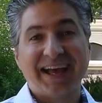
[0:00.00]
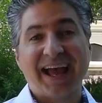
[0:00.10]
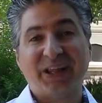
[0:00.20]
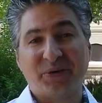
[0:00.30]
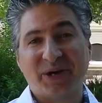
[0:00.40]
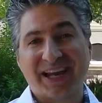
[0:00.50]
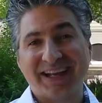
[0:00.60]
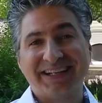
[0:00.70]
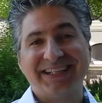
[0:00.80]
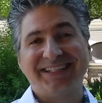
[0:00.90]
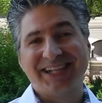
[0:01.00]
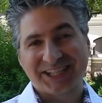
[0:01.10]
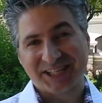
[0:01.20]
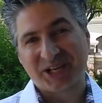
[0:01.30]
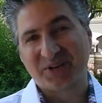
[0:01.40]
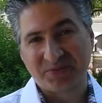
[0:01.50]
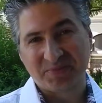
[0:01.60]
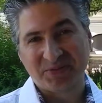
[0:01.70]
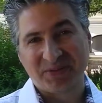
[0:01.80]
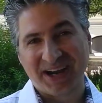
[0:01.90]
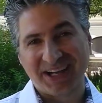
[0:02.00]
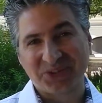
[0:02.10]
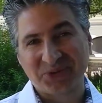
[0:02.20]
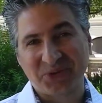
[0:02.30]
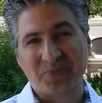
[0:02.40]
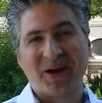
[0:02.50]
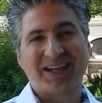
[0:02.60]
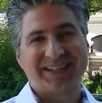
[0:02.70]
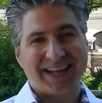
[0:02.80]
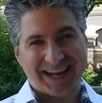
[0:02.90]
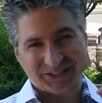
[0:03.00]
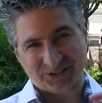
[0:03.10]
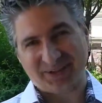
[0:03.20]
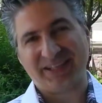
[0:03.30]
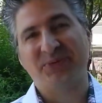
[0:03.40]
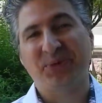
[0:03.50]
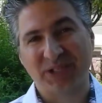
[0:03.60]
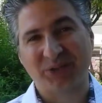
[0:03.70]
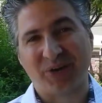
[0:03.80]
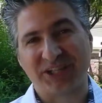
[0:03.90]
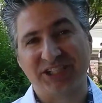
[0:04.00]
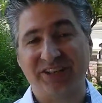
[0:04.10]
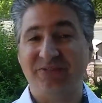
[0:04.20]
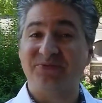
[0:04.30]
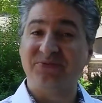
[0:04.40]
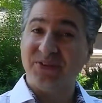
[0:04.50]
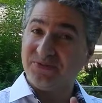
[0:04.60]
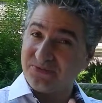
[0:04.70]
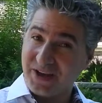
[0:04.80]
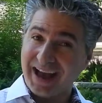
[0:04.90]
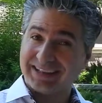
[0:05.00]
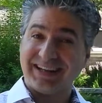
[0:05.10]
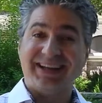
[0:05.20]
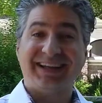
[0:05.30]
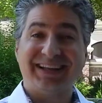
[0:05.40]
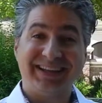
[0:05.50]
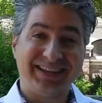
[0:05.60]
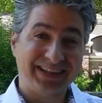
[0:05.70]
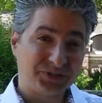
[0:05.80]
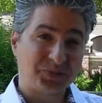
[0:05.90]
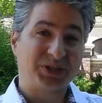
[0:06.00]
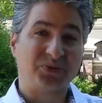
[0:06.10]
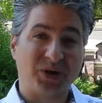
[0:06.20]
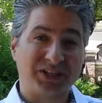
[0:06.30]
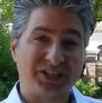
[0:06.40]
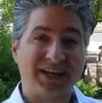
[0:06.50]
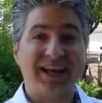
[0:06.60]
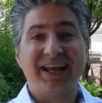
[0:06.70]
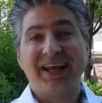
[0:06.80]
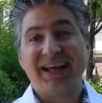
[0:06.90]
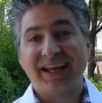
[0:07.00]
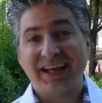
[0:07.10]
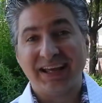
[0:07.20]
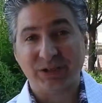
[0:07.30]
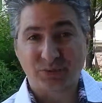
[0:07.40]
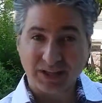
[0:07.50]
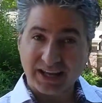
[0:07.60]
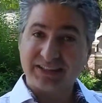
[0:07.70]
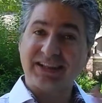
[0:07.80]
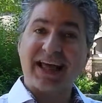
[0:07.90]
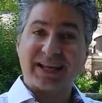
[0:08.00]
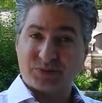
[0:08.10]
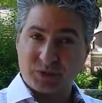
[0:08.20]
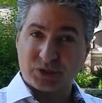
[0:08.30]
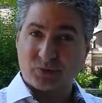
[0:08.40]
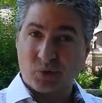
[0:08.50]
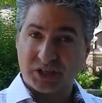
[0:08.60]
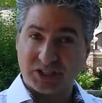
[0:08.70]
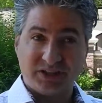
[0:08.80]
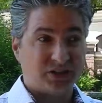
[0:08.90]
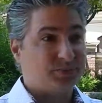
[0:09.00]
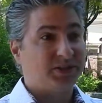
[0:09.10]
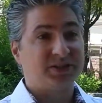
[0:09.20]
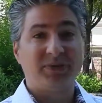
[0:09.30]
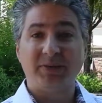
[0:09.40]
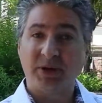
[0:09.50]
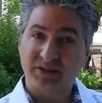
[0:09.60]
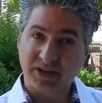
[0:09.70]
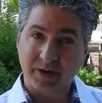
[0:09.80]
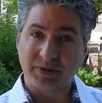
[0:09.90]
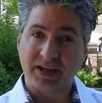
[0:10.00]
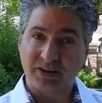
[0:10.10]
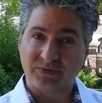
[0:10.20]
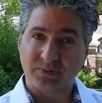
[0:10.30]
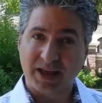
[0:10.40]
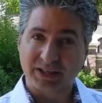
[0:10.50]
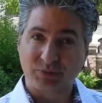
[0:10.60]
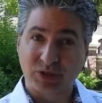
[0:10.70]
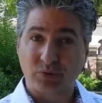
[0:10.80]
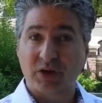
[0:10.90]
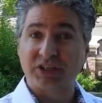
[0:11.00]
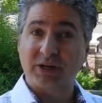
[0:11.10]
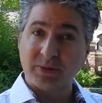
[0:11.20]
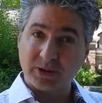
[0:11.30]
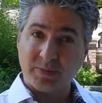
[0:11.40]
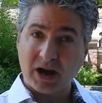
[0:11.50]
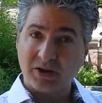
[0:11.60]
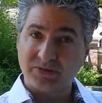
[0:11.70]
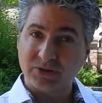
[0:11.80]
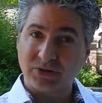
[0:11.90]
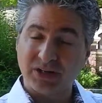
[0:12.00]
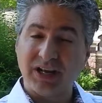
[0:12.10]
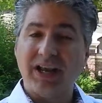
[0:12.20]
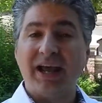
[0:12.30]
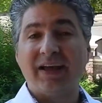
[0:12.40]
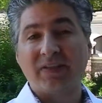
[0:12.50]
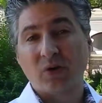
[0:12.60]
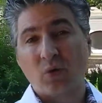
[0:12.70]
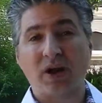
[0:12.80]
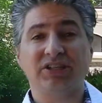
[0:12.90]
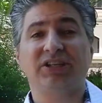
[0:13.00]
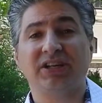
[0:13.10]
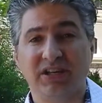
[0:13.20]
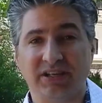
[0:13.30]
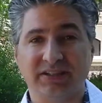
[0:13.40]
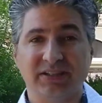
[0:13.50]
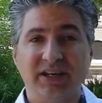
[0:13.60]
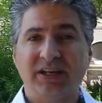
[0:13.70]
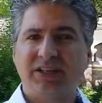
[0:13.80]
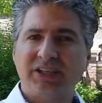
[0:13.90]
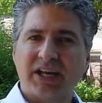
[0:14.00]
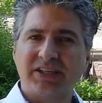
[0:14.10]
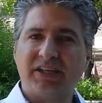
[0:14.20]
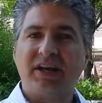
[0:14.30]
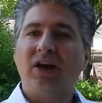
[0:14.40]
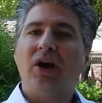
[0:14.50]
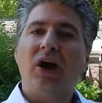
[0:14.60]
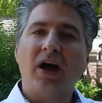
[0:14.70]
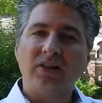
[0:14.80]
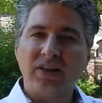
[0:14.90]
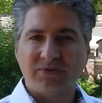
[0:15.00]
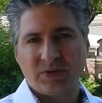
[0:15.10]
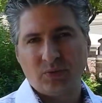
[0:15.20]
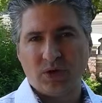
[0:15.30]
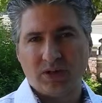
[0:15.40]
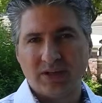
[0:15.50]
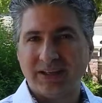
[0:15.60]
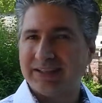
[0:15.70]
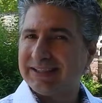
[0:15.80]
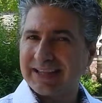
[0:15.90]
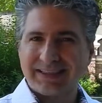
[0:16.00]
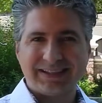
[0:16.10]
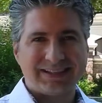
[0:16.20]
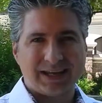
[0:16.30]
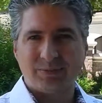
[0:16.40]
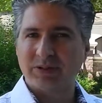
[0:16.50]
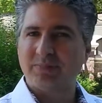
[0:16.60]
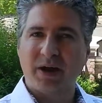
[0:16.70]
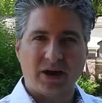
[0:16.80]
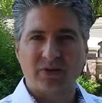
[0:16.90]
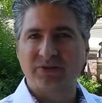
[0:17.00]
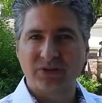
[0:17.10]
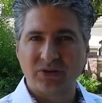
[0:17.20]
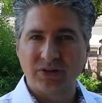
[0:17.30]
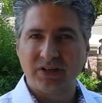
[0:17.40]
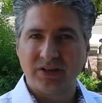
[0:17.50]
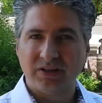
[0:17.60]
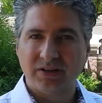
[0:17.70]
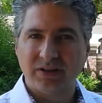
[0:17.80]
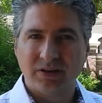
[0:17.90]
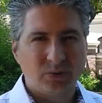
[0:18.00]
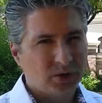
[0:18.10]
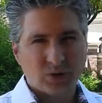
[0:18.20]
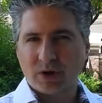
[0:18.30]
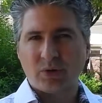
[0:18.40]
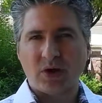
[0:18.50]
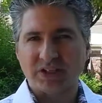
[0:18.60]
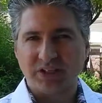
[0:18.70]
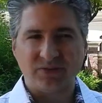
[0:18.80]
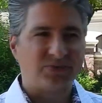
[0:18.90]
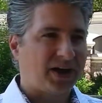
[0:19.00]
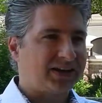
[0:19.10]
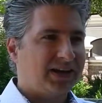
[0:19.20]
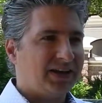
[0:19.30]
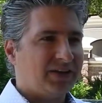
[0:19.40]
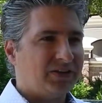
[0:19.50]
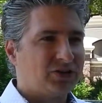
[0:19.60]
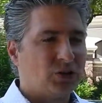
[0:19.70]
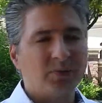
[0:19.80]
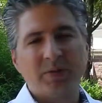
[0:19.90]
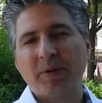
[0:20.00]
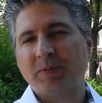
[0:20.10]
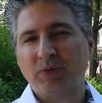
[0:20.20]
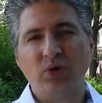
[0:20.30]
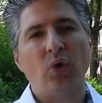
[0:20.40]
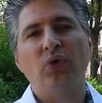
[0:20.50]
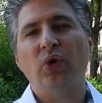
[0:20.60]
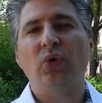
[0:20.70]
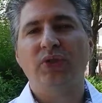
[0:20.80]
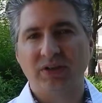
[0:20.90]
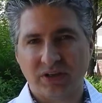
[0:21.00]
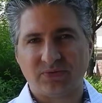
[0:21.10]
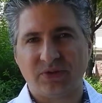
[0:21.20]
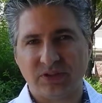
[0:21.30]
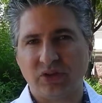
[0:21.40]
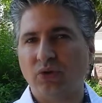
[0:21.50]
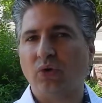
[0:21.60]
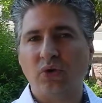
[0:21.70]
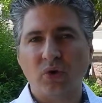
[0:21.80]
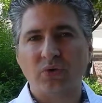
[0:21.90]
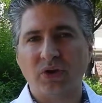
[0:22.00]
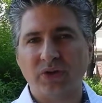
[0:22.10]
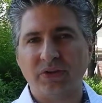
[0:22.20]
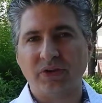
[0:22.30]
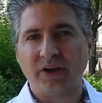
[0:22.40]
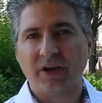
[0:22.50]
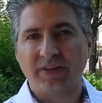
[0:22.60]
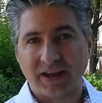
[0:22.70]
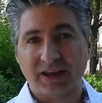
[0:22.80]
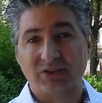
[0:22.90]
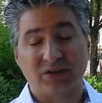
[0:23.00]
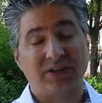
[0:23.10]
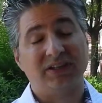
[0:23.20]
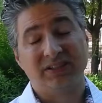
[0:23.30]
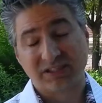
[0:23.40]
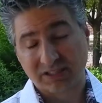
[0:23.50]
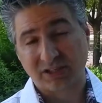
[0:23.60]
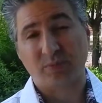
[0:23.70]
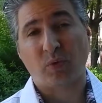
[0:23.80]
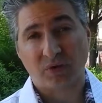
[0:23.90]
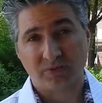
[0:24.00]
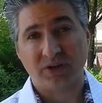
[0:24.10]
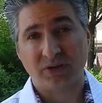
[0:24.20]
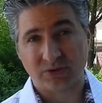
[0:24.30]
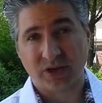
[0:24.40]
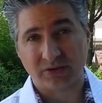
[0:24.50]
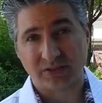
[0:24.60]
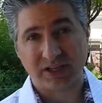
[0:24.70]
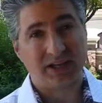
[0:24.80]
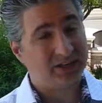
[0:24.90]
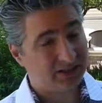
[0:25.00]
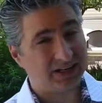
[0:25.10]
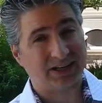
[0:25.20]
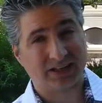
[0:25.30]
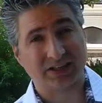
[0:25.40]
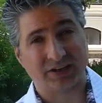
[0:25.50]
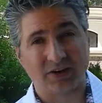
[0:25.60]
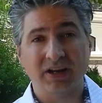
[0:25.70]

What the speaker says: Hello again, Jesse here from the Financial Toolbox to answer this week's question. And in fact, this week's question is related to last week's question. There's been some emails that I've been getting from last week's question about the power of attorney, and the question is, Jesse, a living will, is that the same as a power of attorney? What a great question. In fact, so many people don't know the difference and don't know the answer to this. This is an important video to understand and to get clear.